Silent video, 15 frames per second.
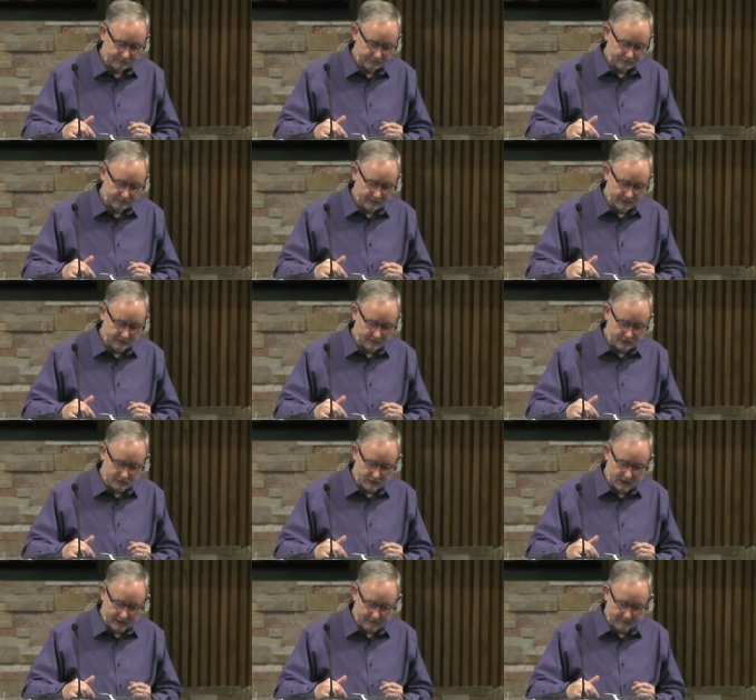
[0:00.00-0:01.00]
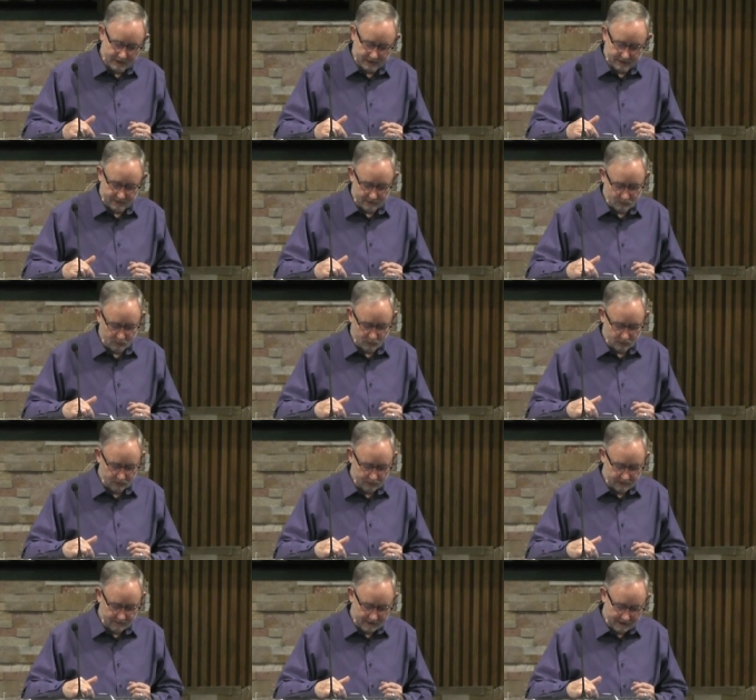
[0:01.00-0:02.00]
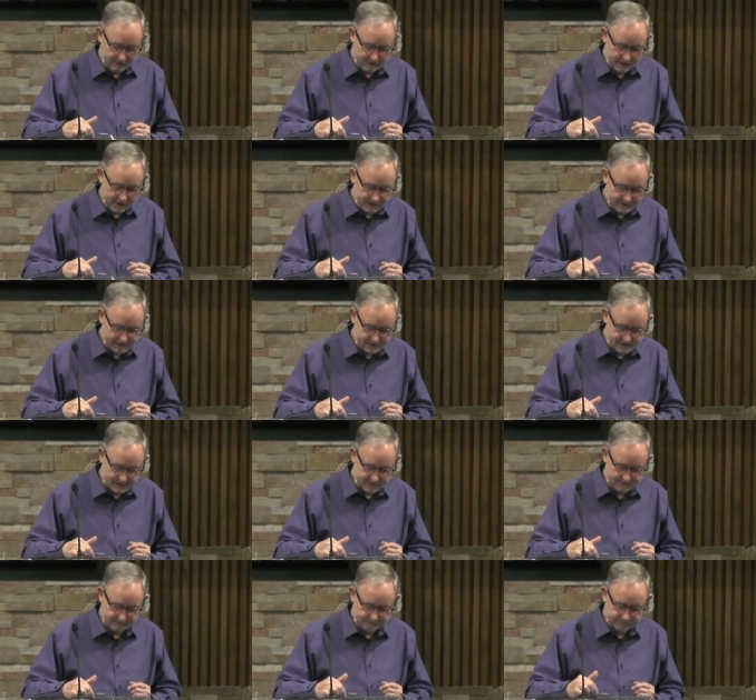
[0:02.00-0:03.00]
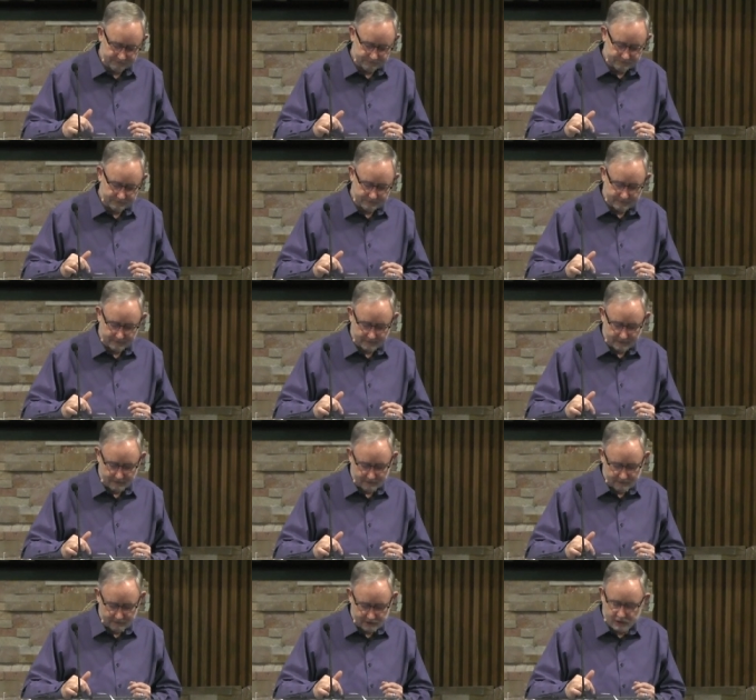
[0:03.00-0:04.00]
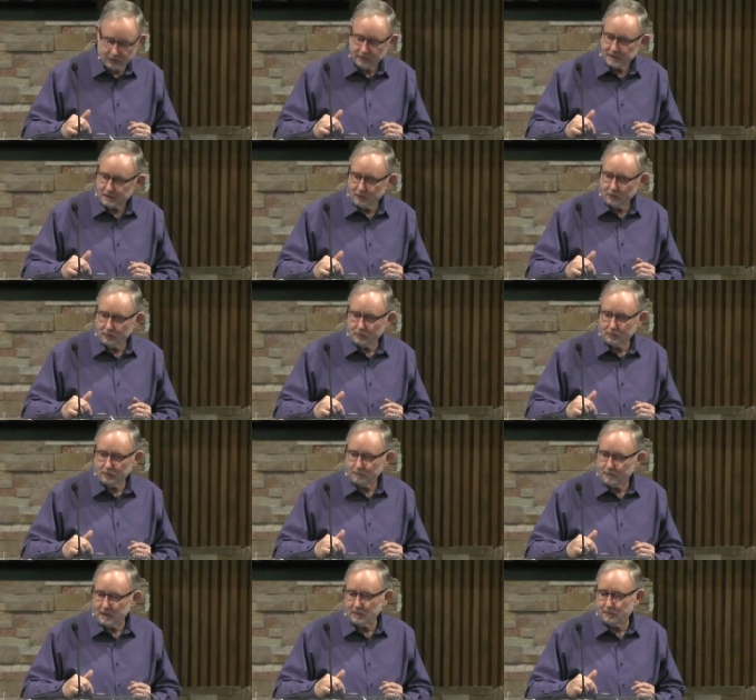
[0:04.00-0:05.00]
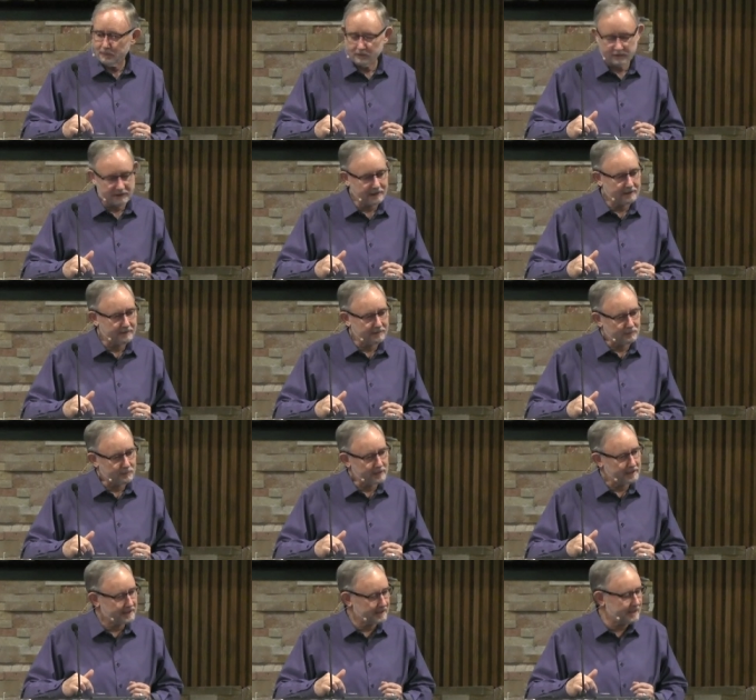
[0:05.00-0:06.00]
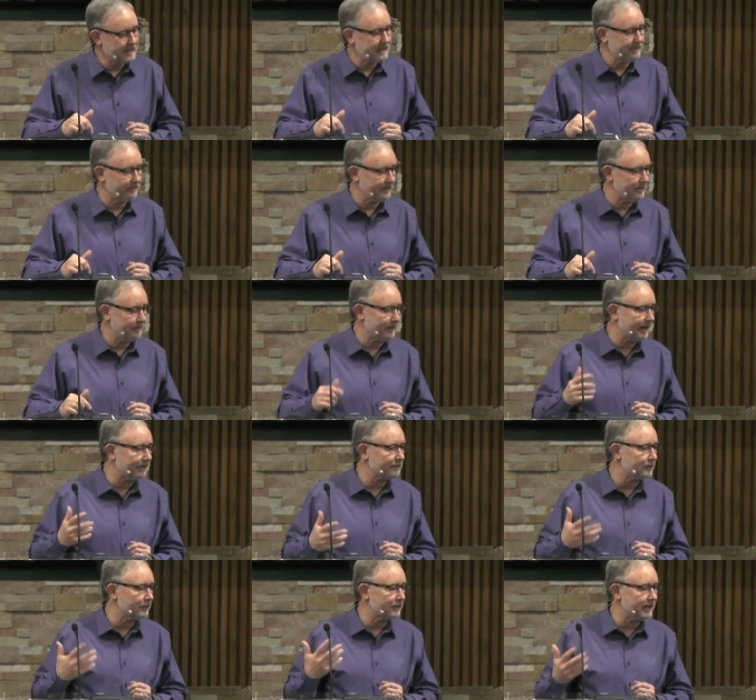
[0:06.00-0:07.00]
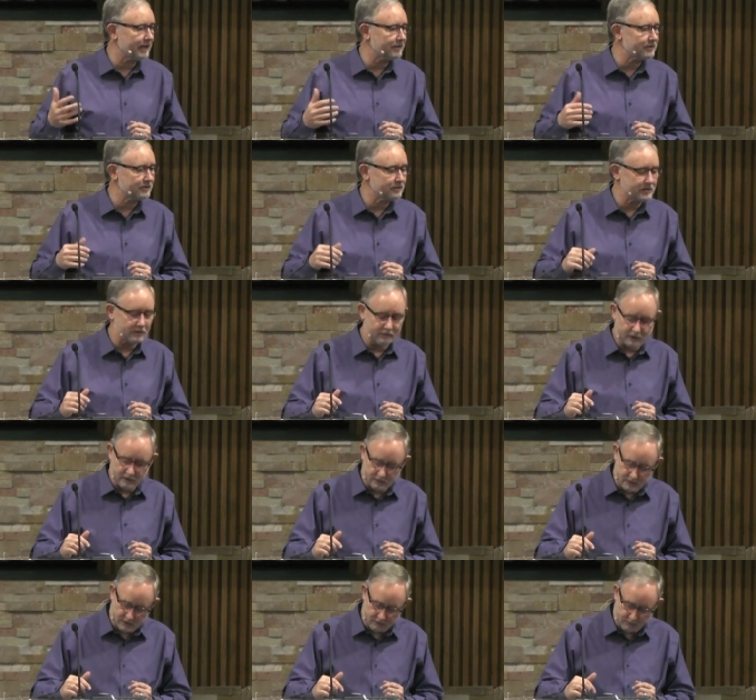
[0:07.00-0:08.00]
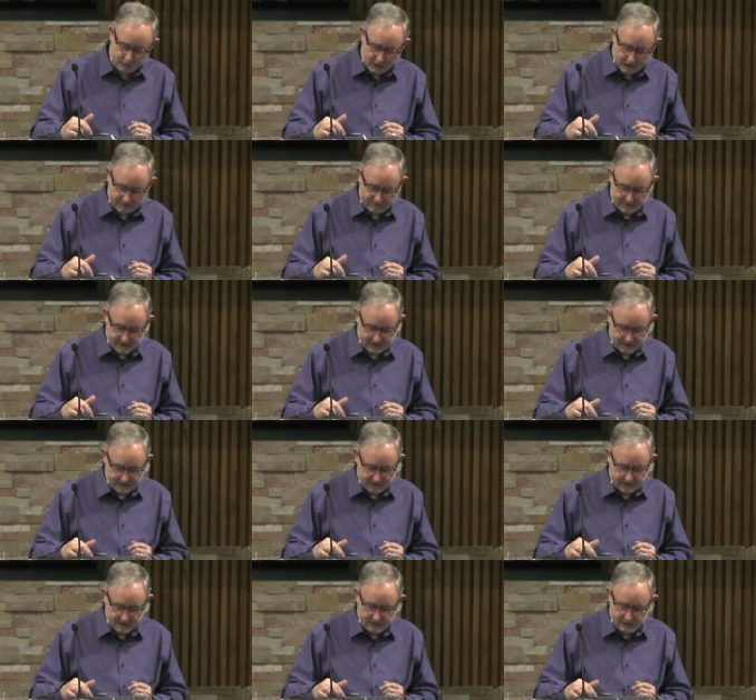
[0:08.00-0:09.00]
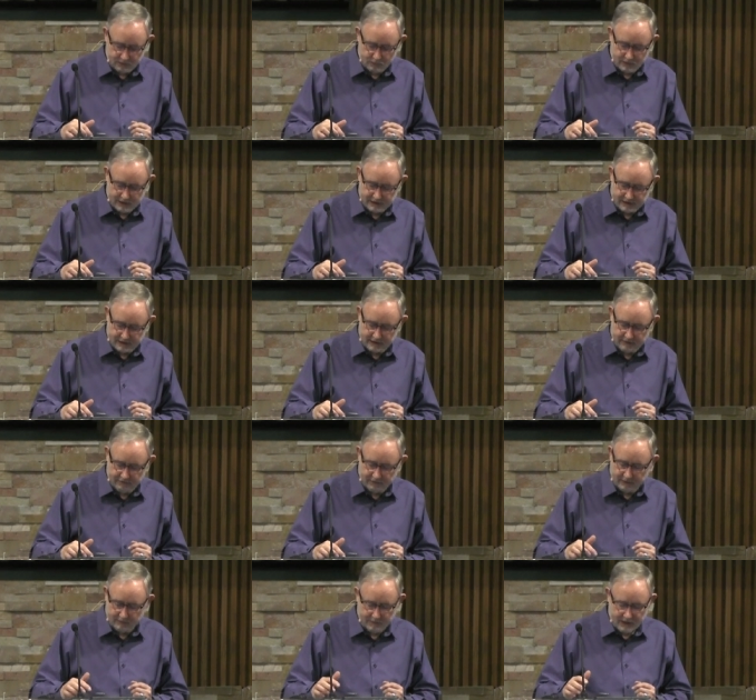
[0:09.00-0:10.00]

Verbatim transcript: because you're not making the world about us. And so his own people didn't receive him. After thousands of years of prophecy, they didn't receive him.